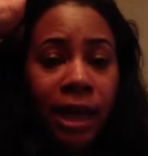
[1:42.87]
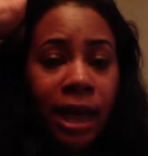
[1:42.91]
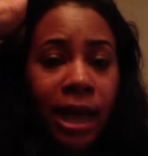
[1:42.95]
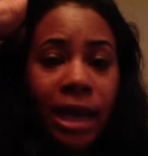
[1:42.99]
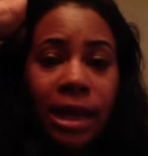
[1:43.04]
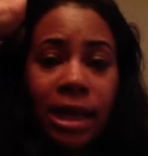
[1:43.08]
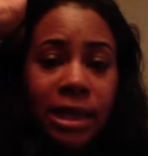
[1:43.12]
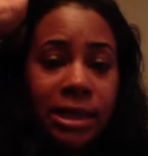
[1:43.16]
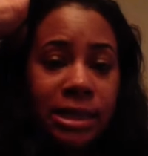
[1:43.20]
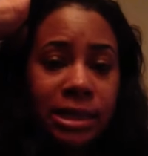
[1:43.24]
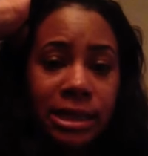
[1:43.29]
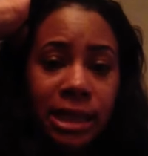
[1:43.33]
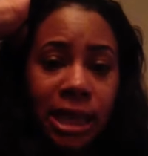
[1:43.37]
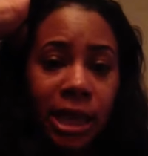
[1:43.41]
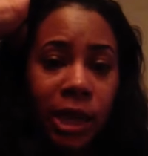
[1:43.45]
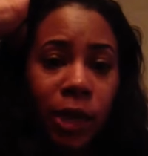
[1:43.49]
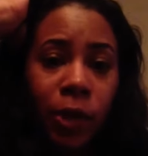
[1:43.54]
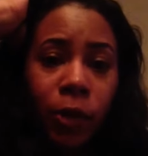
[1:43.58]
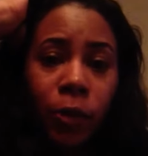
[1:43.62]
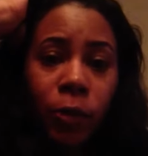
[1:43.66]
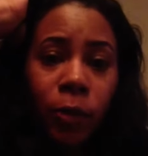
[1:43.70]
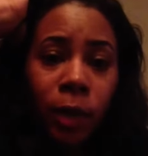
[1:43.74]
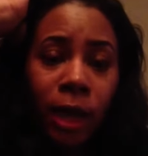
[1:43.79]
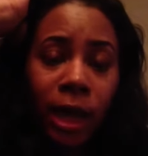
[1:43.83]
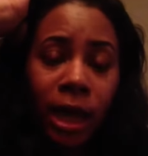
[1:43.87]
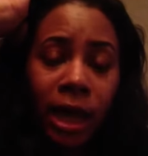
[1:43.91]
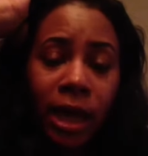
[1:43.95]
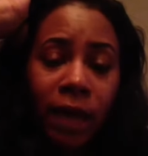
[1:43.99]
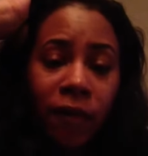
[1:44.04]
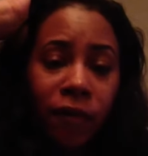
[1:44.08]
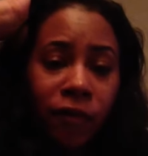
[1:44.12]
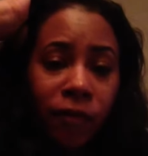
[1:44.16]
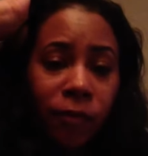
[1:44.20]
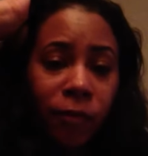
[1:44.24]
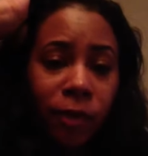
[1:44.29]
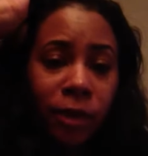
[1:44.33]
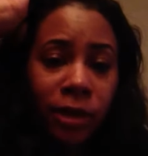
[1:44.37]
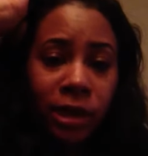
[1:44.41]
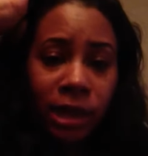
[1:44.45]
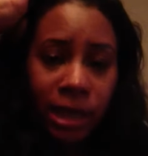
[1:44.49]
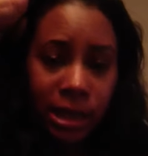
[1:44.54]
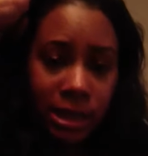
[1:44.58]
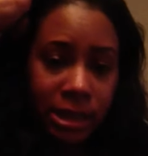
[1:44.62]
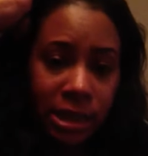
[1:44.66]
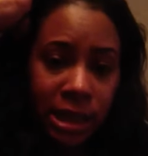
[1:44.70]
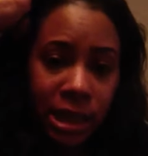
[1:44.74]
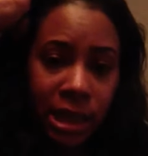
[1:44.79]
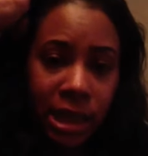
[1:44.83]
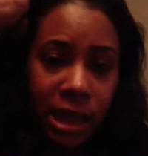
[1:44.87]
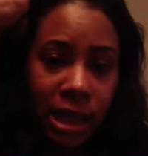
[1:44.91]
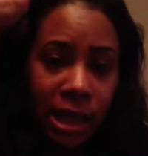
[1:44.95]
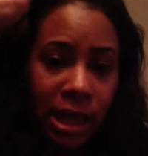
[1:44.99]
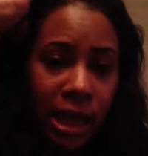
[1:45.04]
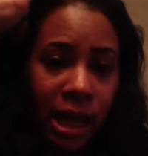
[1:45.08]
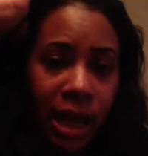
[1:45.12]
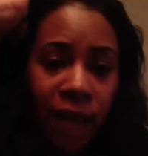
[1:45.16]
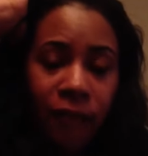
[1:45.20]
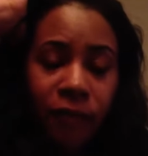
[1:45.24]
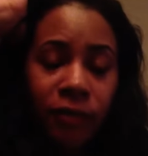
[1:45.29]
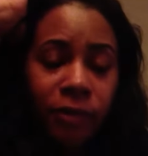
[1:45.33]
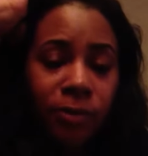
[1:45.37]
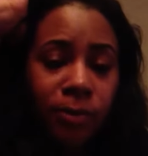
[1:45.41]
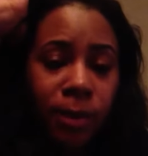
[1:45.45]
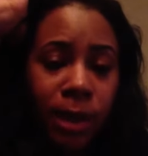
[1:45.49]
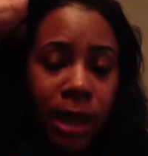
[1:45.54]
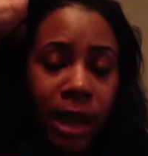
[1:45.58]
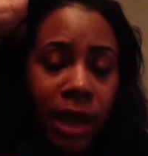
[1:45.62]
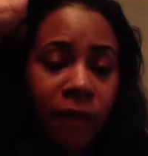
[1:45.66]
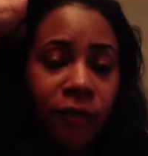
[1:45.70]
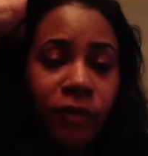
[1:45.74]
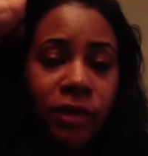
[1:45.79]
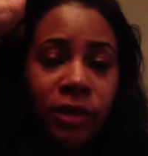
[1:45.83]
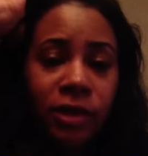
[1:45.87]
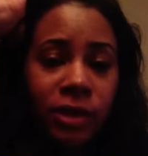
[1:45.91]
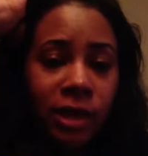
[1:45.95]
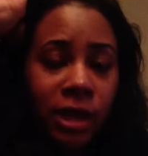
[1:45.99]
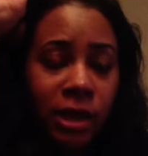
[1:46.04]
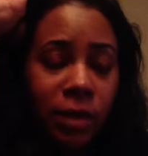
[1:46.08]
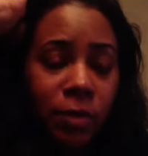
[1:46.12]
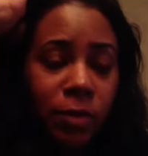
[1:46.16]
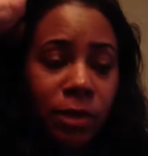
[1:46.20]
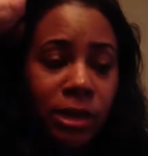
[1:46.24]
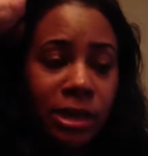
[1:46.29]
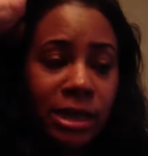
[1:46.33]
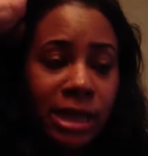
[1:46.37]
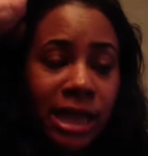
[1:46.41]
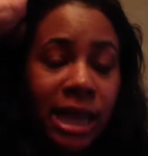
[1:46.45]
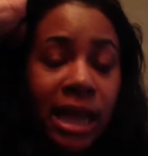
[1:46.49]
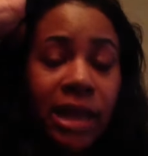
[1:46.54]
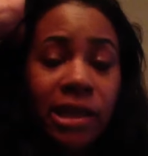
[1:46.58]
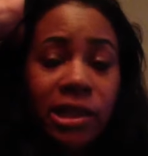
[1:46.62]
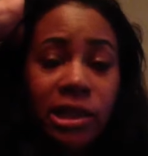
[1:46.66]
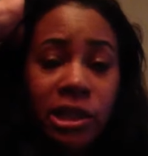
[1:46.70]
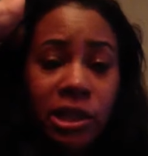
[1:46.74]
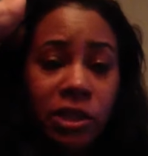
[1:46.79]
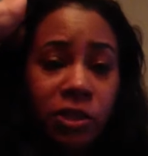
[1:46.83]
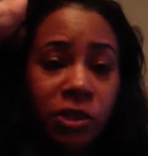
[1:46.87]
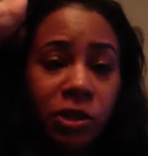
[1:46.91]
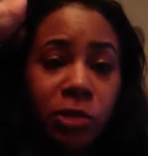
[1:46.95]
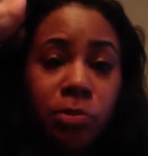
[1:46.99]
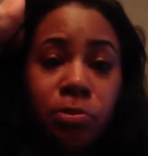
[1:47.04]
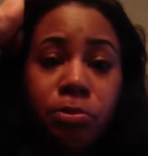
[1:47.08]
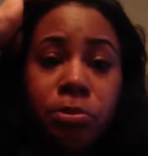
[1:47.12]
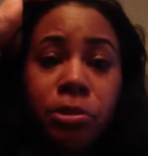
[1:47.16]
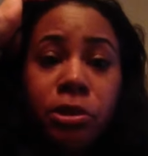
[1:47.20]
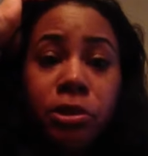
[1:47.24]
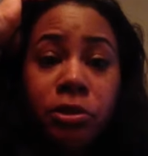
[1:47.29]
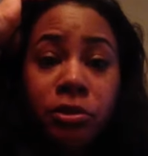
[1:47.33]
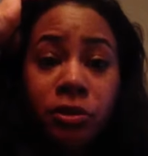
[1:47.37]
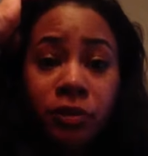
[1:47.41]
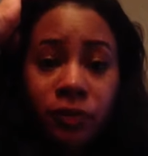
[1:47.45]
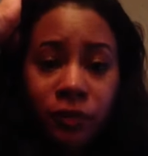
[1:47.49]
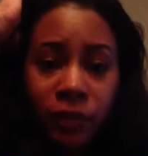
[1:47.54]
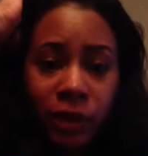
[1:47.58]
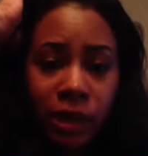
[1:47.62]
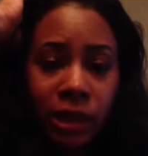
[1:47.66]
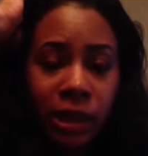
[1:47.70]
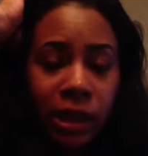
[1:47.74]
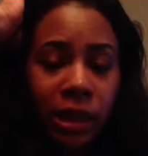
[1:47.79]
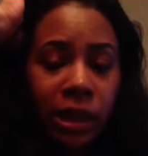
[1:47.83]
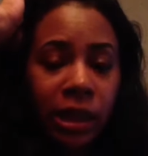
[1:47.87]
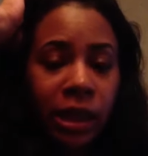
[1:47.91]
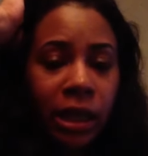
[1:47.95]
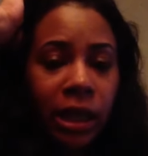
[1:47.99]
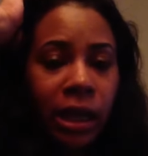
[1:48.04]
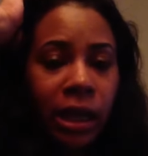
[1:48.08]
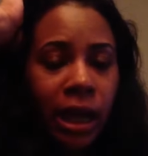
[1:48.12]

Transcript: It doesn't take away from what they did. Every but everything was executed beautifully.